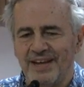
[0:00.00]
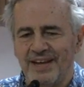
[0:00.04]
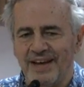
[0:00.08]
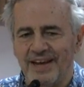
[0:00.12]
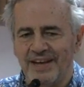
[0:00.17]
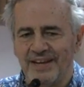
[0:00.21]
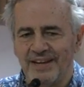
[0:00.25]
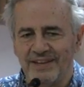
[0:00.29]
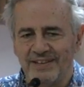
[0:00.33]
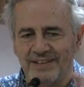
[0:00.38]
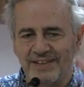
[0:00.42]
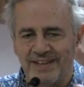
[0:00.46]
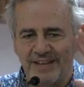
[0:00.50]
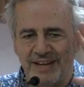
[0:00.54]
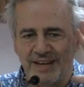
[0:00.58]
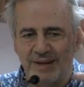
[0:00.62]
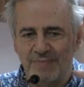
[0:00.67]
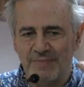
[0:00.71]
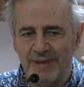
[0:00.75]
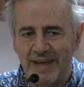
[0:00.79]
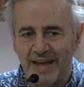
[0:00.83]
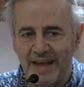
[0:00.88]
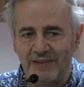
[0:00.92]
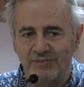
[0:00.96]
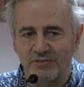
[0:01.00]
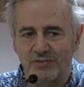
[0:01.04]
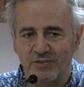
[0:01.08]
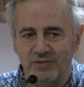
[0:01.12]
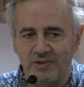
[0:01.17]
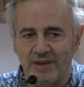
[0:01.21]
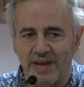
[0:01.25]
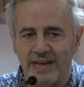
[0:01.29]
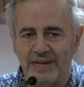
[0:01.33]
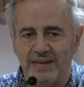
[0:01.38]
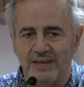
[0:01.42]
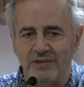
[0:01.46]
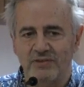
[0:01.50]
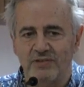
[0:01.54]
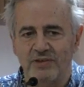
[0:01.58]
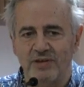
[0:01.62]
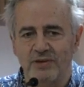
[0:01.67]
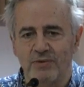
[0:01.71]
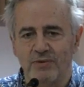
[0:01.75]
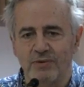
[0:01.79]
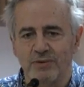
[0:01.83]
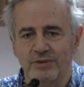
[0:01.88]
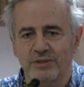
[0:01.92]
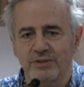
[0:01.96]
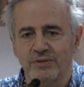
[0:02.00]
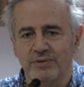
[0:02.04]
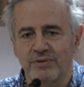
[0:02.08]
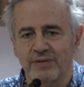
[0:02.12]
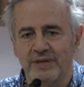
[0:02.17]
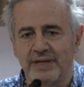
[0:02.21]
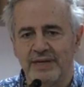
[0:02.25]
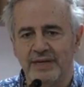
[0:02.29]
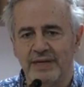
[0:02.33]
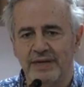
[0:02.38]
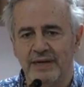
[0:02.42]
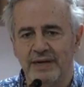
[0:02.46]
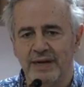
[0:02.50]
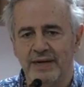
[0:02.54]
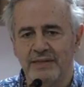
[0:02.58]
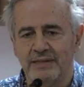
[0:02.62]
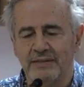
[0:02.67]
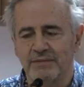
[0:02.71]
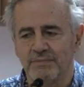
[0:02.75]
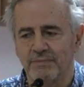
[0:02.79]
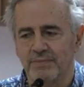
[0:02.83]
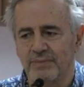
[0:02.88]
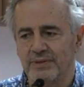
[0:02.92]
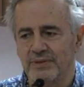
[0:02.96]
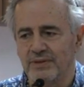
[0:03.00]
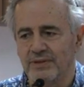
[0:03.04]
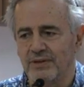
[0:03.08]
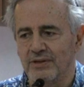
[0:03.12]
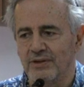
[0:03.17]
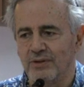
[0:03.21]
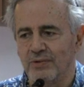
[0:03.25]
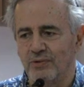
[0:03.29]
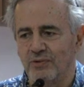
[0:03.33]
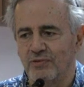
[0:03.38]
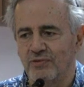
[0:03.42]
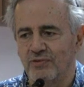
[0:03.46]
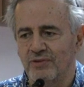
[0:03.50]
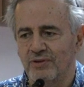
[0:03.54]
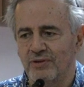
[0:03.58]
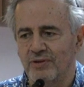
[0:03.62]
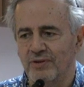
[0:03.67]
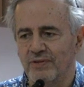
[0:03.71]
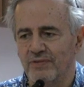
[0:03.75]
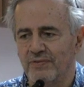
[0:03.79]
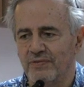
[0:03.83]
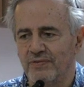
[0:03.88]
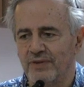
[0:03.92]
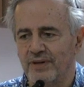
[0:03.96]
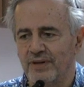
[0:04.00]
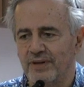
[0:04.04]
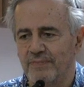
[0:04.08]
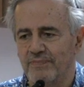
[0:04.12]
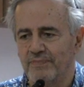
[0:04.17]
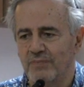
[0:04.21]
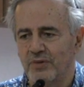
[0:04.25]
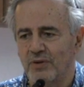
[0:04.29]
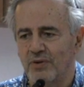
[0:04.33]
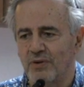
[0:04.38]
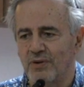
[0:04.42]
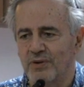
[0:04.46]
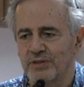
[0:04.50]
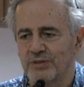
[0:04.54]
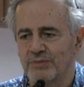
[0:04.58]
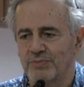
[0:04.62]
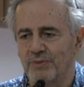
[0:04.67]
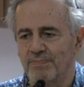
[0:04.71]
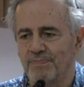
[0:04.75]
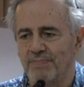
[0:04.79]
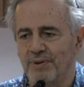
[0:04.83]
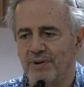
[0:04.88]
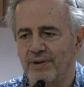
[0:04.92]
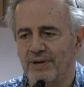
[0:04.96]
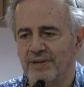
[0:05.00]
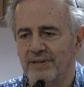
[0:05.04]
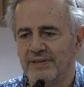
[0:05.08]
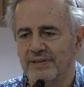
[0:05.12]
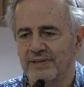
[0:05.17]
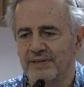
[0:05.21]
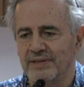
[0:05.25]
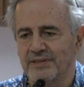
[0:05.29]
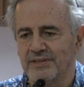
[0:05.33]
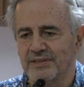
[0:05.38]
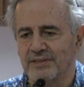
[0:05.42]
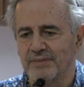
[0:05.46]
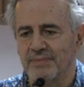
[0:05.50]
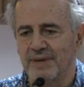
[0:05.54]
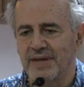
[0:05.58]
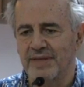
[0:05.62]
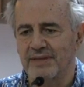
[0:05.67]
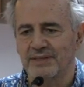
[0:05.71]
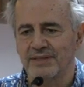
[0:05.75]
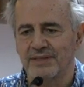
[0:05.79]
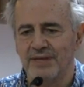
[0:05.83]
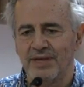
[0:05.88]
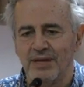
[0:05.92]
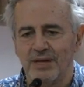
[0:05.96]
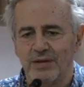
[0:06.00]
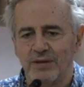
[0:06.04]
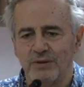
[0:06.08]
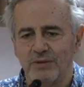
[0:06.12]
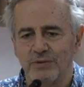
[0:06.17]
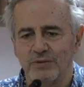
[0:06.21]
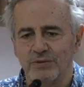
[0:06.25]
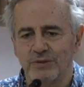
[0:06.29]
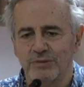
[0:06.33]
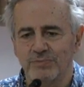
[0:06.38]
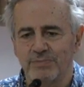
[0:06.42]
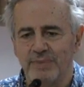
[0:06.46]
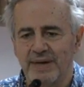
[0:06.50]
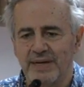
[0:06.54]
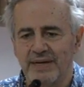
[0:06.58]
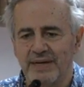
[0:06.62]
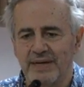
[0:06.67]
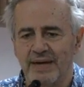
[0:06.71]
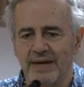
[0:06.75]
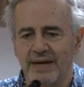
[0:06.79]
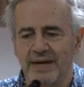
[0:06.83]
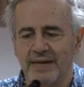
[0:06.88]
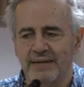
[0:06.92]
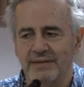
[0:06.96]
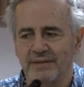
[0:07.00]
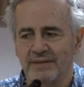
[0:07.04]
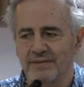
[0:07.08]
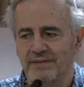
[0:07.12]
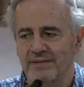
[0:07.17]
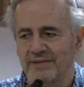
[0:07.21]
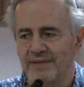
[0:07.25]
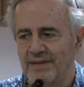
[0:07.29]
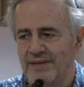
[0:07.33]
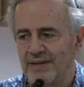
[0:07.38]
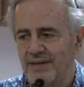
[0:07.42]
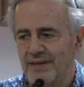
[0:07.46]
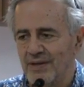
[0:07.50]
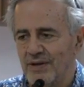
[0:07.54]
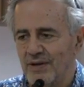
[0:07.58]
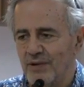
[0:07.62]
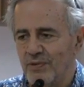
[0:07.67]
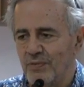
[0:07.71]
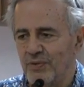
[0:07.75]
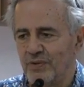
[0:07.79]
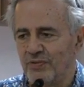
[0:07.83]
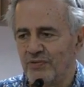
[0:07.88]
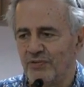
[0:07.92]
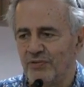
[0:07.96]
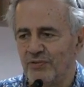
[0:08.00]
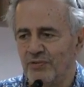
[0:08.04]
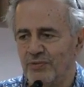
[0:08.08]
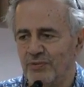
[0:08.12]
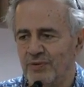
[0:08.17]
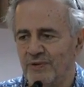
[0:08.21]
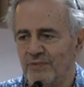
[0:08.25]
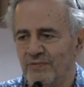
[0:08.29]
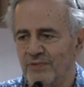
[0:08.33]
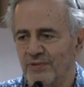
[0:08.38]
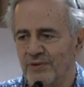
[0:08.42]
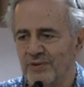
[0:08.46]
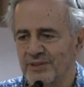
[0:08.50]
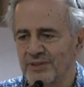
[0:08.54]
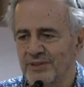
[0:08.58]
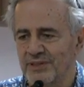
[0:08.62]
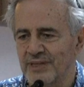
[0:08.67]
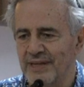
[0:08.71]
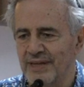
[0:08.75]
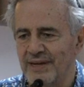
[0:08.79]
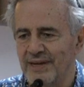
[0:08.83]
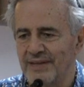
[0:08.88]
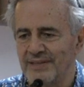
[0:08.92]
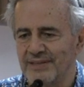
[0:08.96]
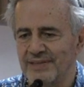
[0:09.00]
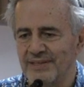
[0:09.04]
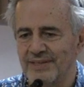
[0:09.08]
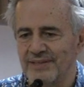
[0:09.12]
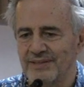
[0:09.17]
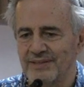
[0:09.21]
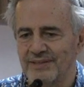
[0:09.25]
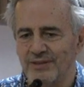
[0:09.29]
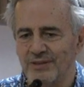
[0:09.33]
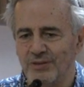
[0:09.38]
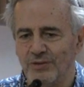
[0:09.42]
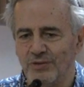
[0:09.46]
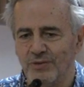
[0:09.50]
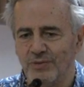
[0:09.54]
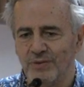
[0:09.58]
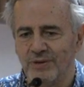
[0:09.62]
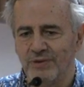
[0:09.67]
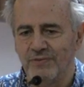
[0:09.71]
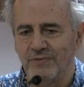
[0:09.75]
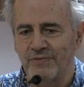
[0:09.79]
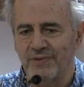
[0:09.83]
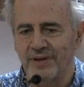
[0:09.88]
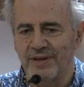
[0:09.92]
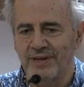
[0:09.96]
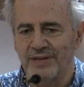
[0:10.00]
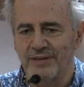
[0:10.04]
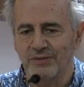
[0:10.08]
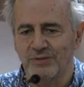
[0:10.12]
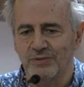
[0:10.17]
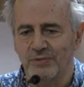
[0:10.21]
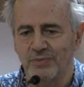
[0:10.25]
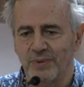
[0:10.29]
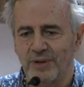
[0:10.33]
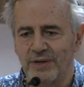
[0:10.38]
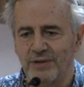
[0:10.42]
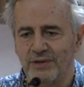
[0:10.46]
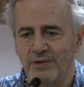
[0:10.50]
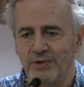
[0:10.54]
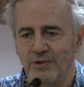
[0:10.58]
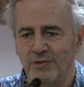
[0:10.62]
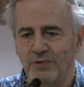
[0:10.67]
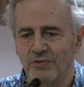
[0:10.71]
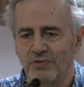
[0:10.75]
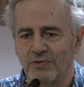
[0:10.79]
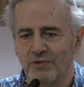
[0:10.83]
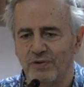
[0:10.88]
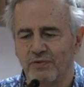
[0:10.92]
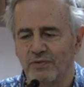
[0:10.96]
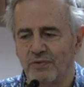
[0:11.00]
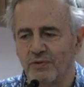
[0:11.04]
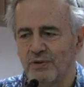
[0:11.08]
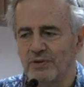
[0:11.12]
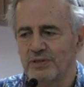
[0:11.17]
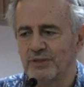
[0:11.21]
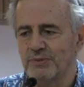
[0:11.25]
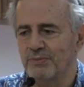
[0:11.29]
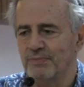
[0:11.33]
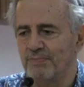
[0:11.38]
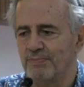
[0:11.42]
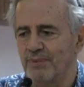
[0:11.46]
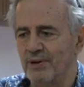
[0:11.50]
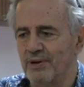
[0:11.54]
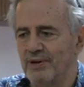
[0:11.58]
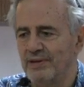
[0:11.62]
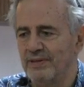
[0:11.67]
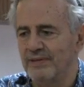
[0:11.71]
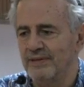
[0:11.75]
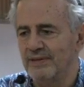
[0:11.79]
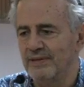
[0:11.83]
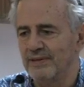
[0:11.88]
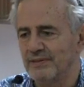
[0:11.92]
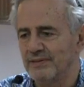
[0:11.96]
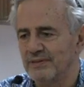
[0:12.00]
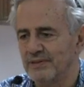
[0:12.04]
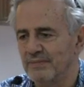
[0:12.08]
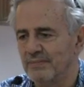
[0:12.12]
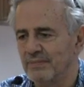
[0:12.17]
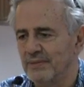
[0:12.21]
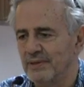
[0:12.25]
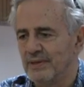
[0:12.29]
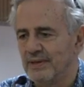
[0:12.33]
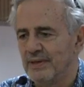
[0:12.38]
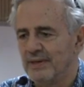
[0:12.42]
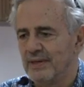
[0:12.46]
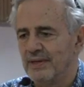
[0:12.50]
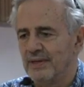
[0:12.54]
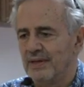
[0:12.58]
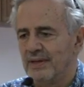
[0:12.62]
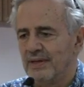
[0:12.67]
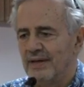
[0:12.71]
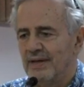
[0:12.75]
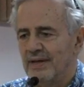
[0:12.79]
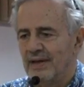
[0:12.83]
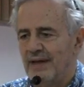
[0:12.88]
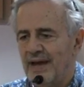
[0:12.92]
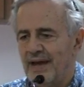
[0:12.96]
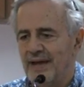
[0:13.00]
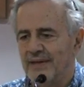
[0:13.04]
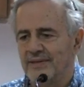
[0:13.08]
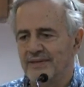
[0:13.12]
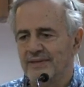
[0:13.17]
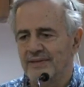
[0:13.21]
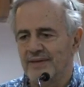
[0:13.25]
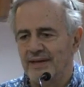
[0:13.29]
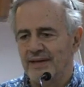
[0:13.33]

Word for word: and, uh, um, and challenging also the Enlightenment notion of um, cosmopolitanism as used by Kant, which universalizes and unifies one notion of cosmopolitanism and